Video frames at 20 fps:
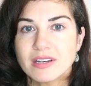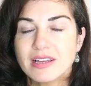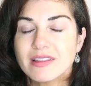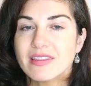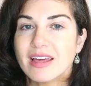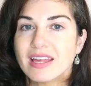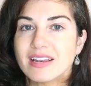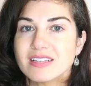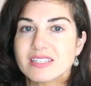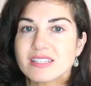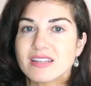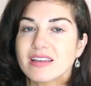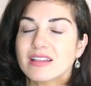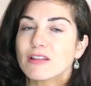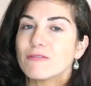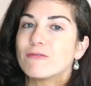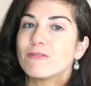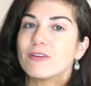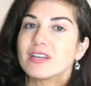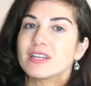and that is like
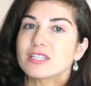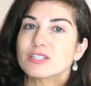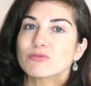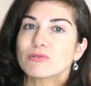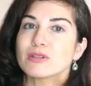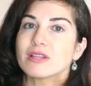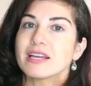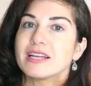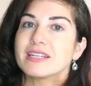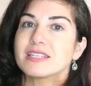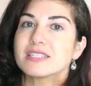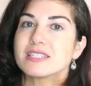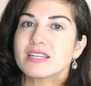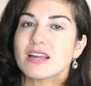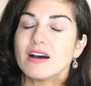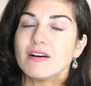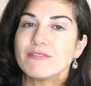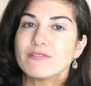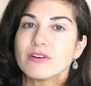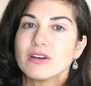the fitness related
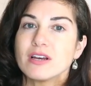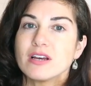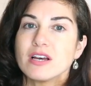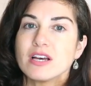stuff.